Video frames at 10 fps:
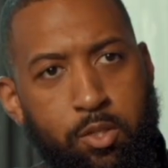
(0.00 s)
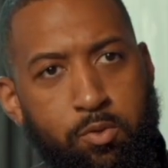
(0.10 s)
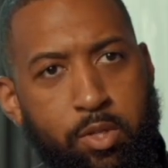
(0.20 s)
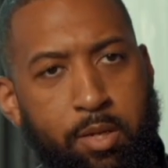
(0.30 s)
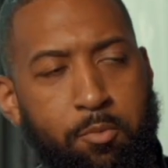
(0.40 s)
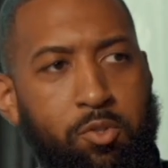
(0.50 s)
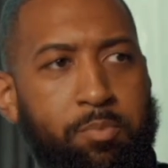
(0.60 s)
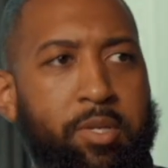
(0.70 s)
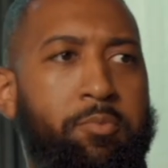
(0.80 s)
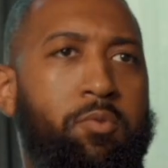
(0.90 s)
do you think most
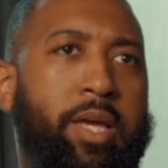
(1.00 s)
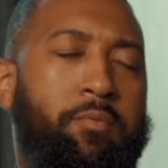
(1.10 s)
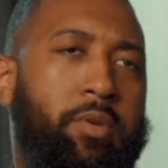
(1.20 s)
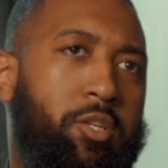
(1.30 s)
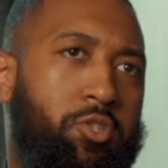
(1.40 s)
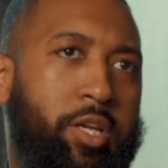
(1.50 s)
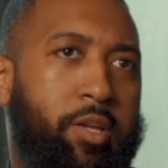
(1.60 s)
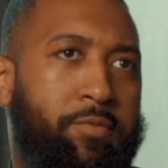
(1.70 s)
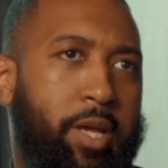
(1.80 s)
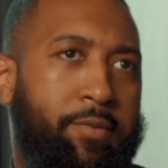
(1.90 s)
people, like when they're
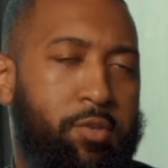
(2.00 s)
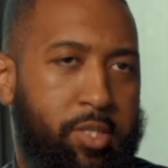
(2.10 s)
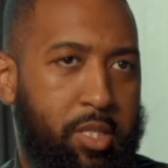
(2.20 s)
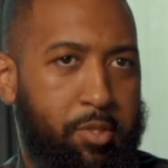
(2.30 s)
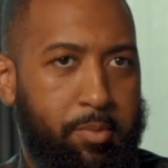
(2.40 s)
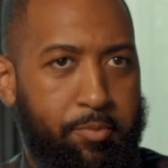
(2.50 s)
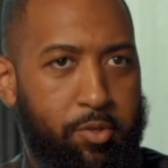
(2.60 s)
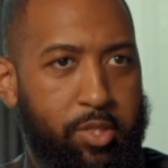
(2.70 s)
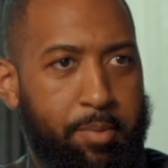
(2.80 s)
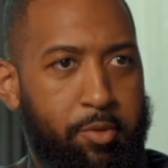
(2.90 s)
training for a CCP, for
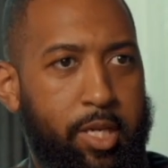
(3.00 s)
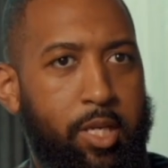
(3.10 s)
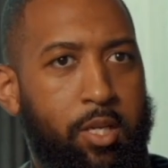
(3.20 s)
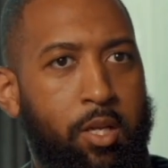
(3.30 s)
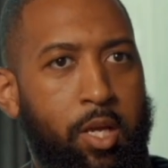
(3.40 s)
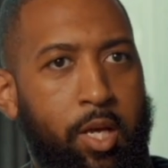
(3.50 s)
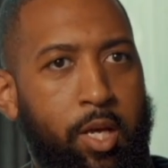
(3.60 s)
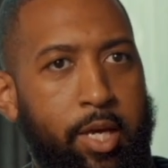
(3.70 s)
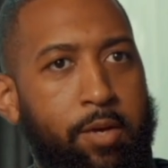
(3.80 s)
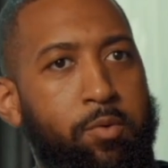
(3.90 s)
example,
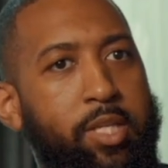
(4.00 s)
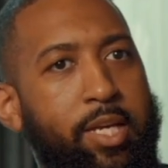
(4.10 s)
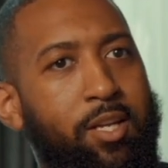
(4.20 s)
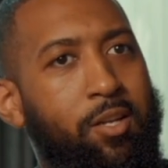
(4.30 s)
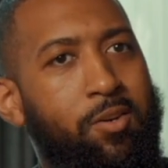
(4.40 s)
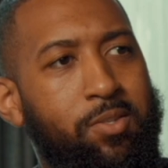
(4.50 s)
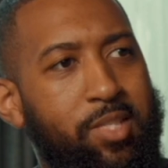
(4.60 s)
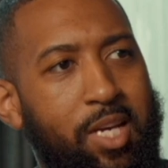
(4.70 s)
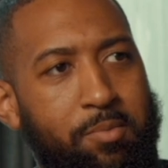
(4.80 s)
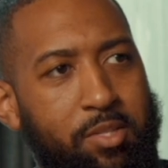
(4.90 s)
it would take a long
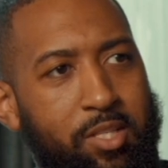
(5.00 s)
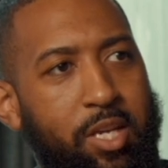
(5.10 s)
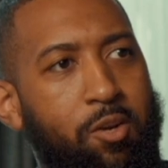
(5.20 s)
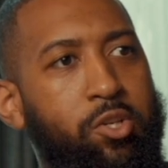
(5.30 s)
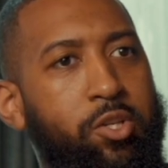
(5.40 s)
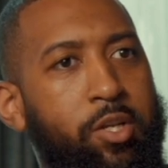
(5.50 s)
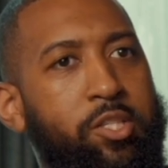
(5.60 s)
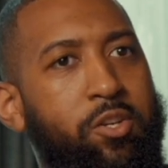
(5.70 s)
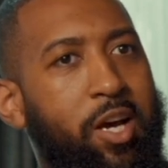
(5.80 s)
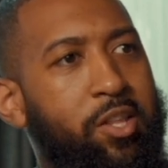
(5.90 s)
time to study, or is
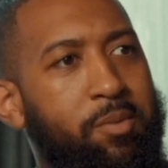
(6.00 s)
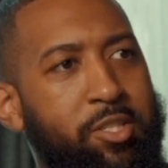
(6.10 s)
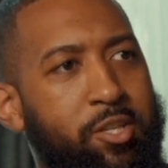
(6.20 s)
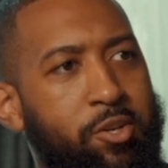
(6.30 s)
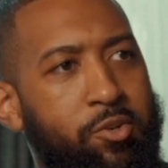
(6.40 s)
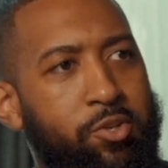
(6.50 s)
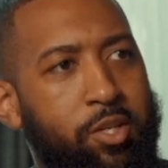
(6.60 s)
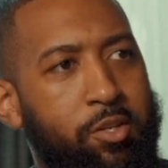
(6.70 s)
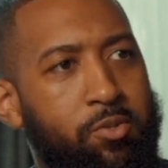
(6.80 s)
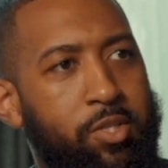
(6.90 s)
there other material you can
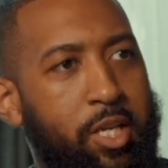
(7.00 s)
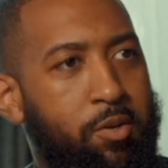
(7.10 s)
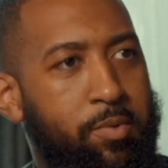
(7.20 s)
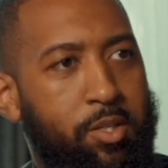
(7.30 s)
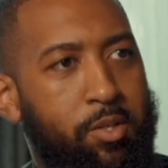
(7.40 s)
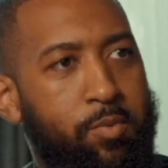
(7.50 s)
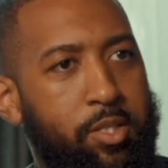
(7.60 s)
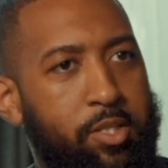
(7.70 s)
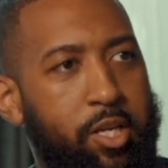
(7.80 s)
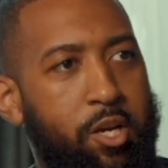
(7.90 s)
use? Because I know
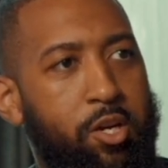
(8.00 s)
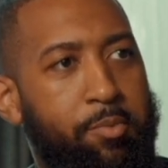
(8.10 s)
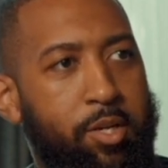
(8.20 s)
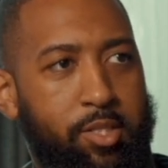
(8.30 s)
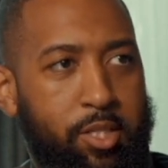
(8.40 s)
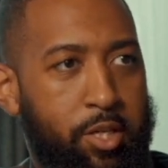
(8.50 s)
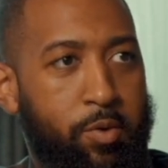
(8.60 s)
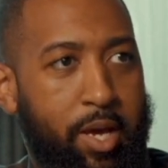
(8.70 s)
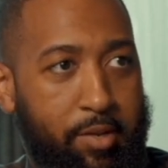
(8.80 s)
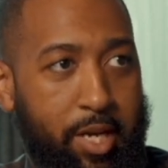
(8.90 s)
with Security Plus, you
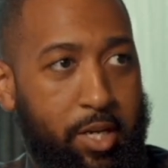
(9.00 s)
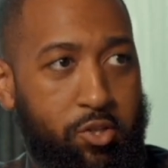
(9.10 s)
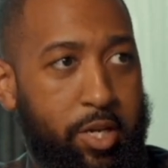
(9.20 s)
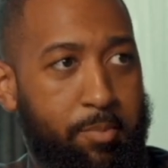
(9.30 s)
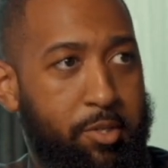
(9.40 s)
have a lot of training